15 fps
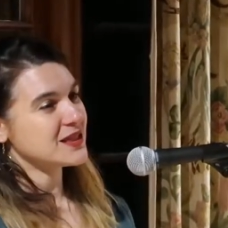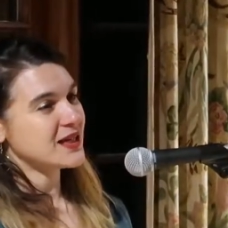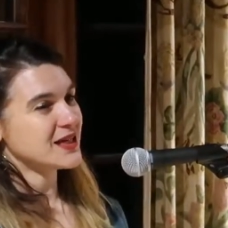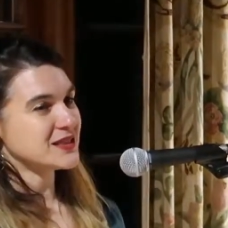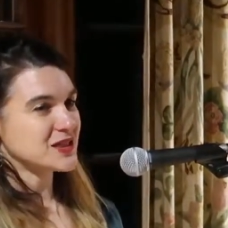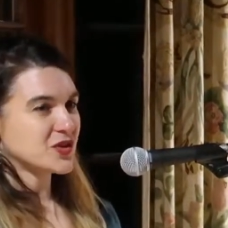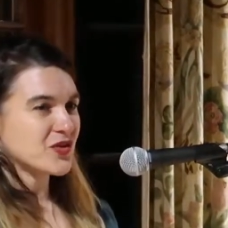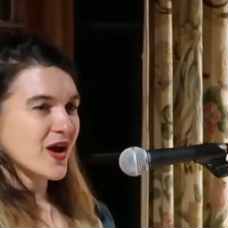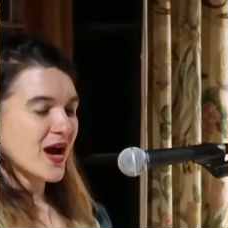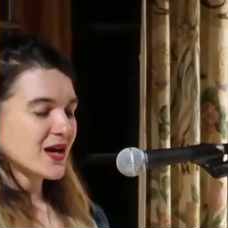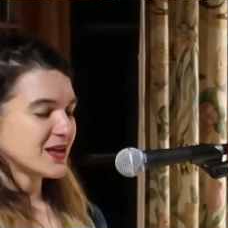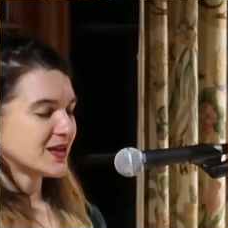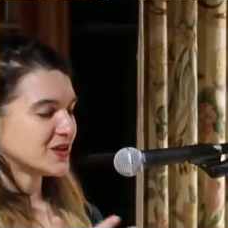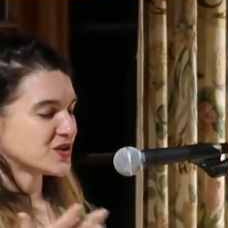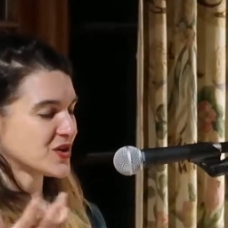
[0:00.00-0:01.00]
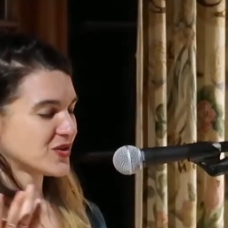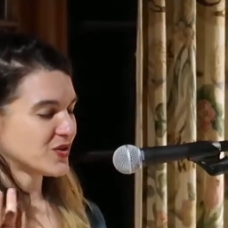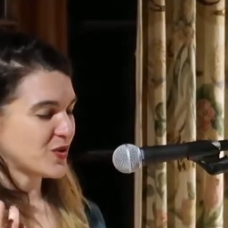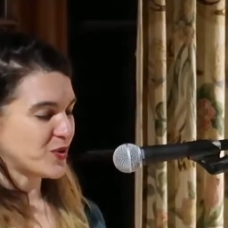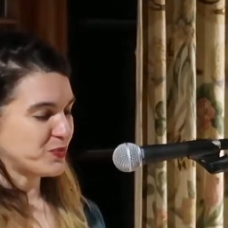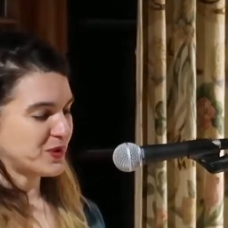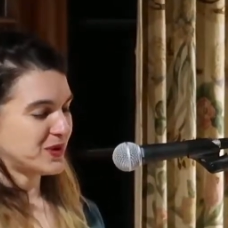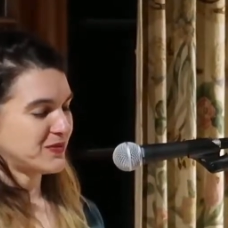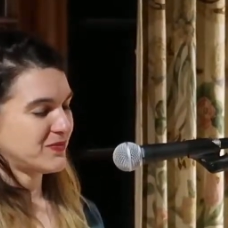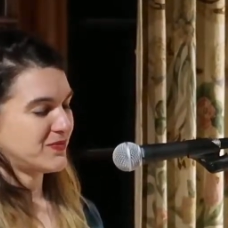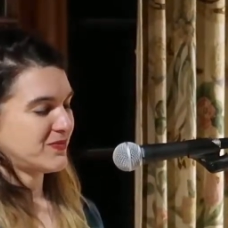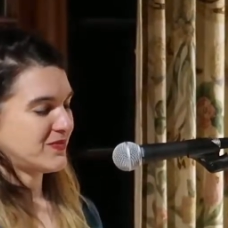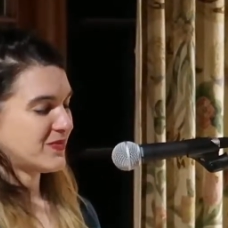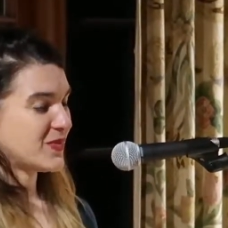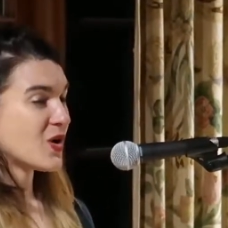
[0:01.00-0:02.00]
and to crack each other open,
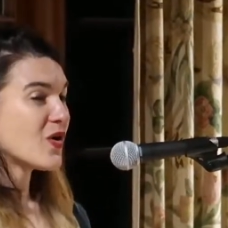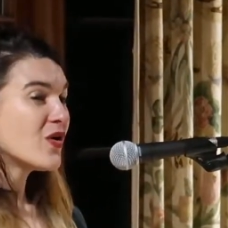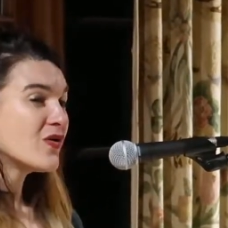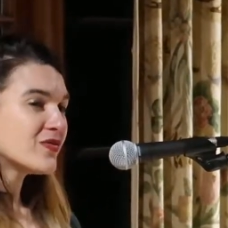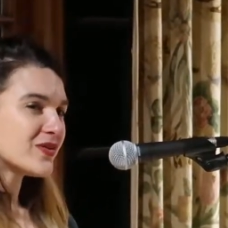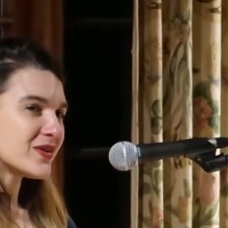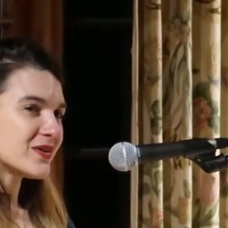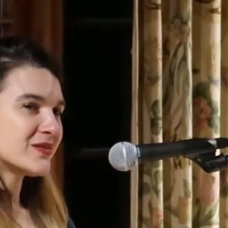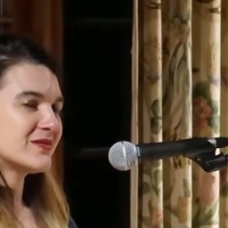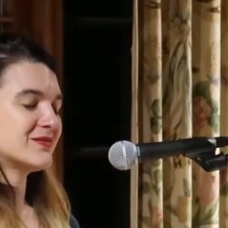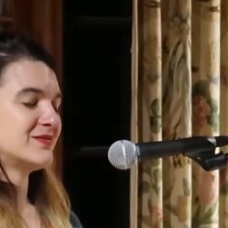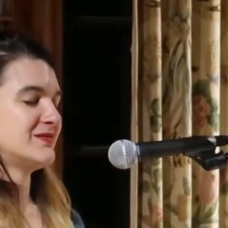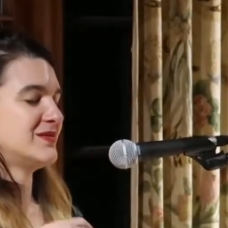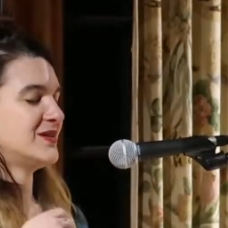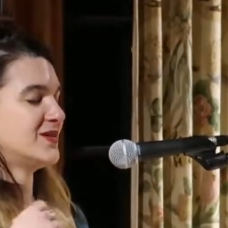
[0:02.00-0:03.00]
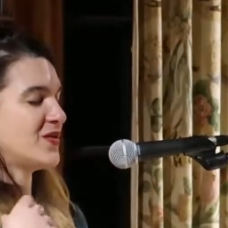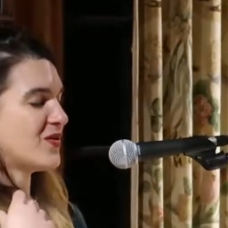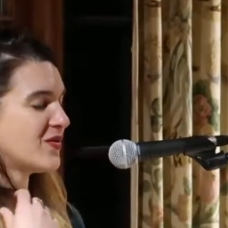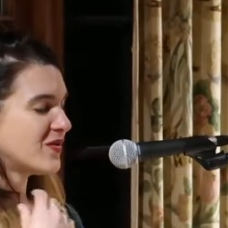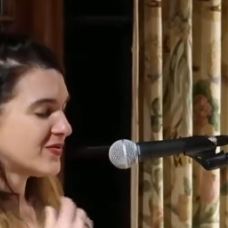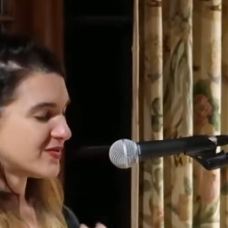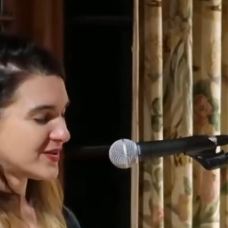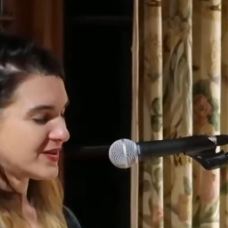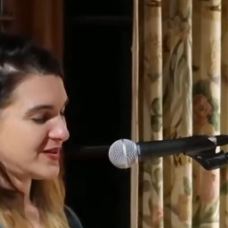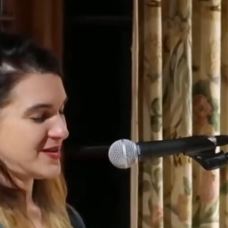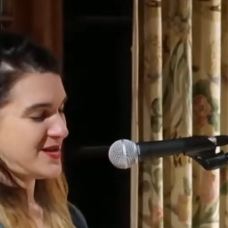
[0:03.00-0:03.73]
over and over.